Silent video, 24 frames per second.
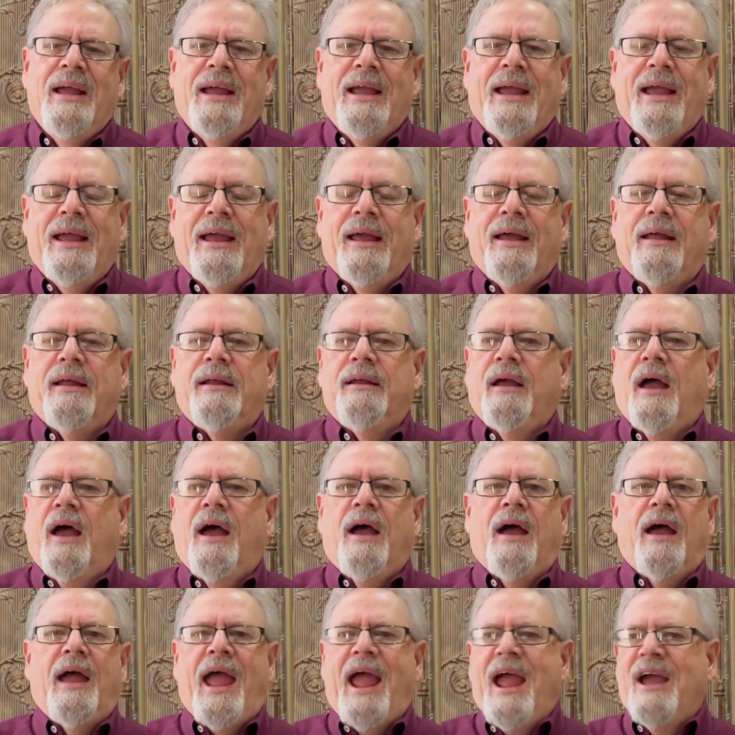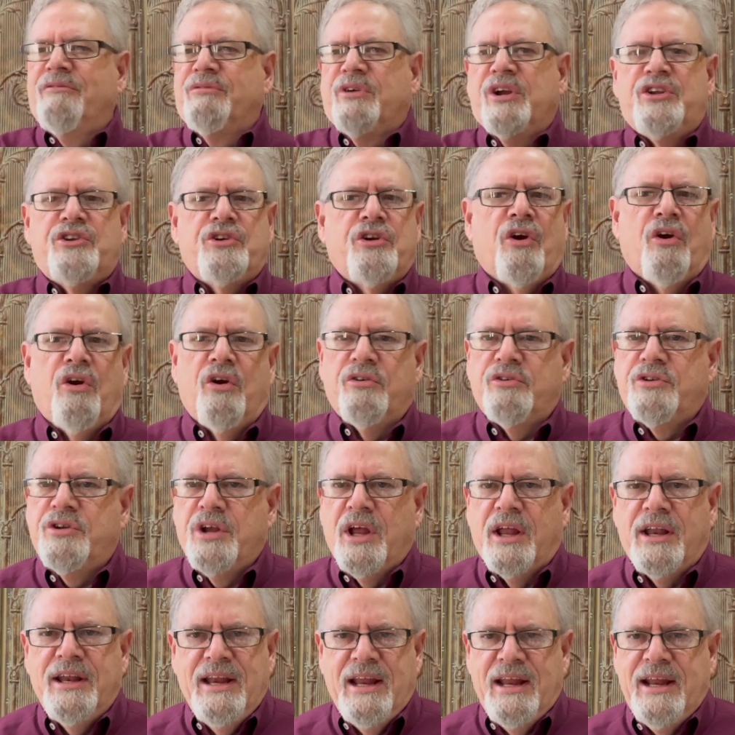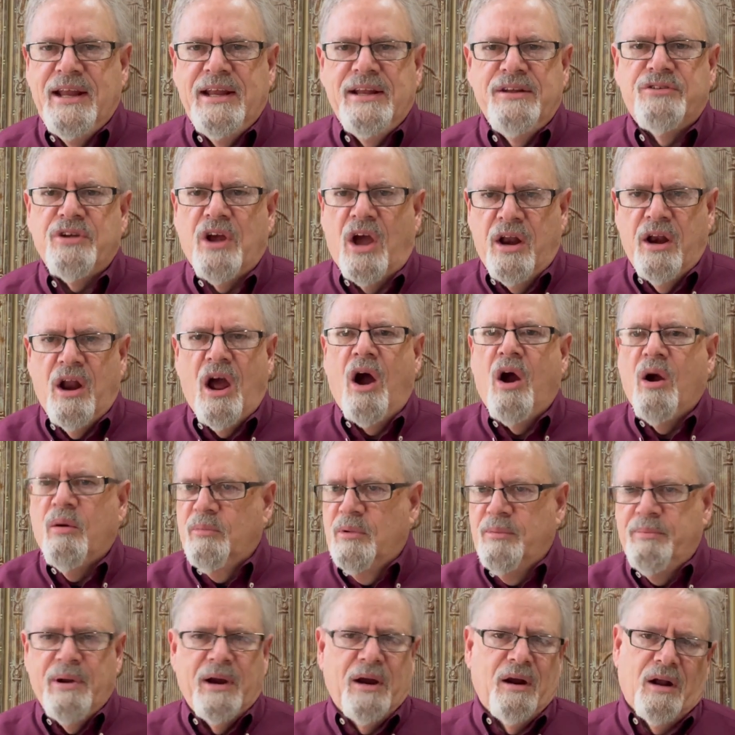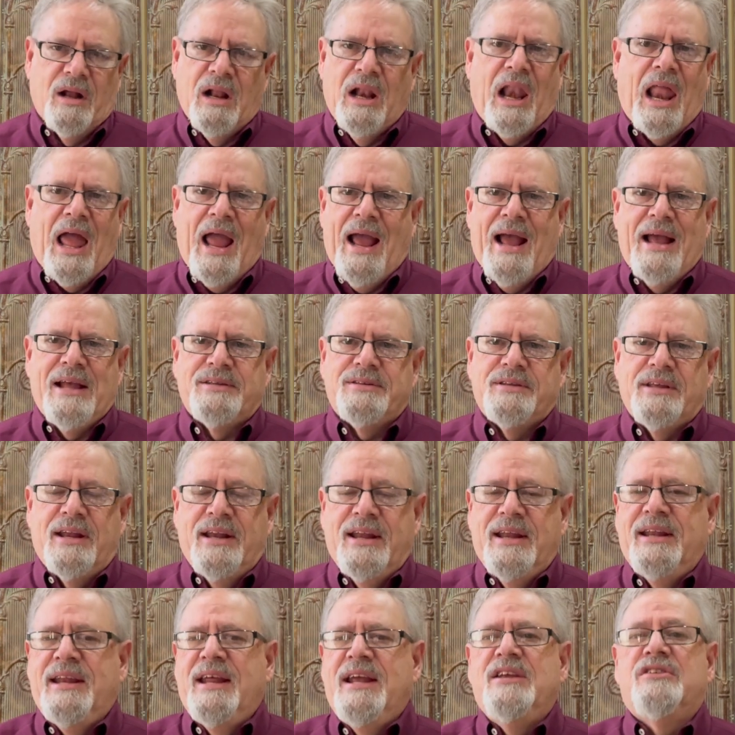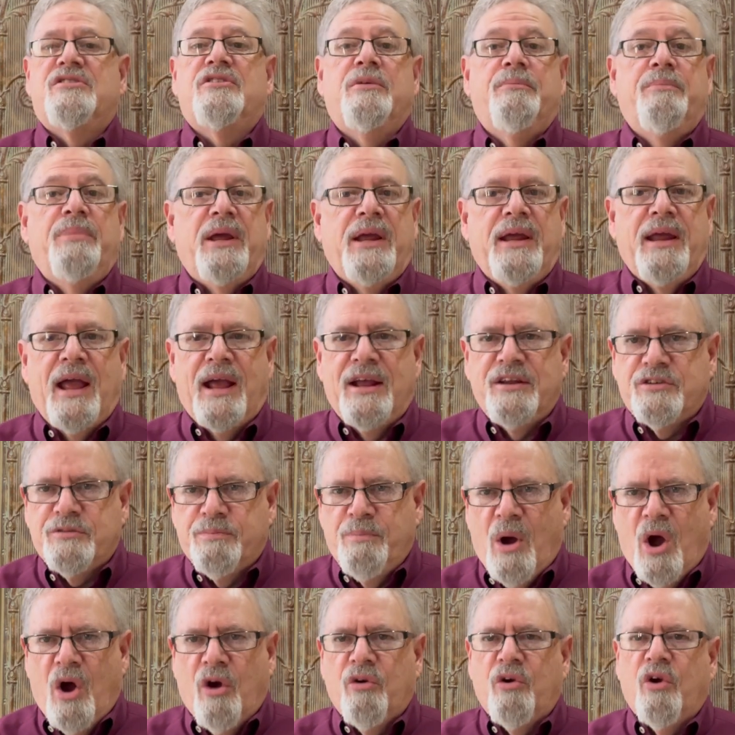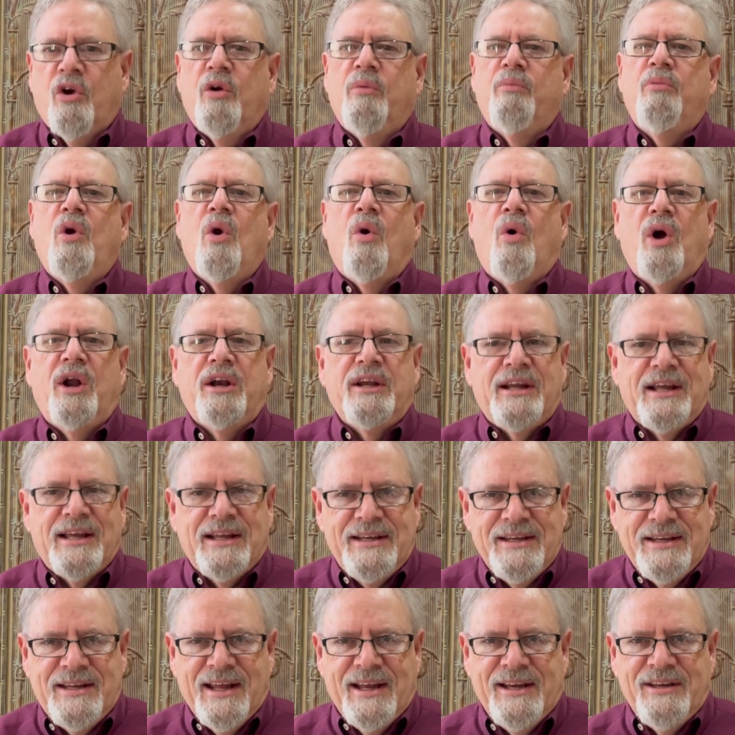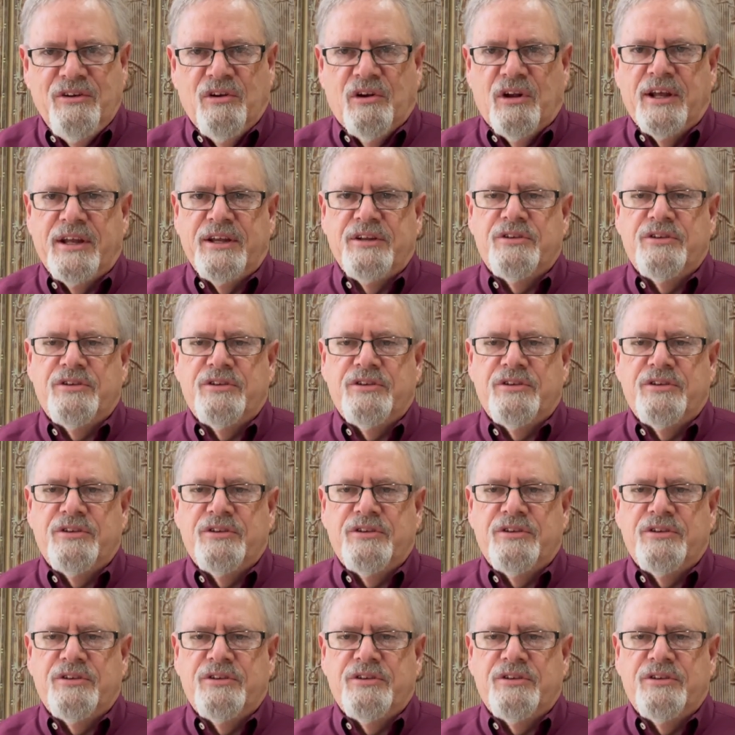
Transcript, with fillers: It, uh, every church needs an armor bearer class and it needs to be a small group going continually.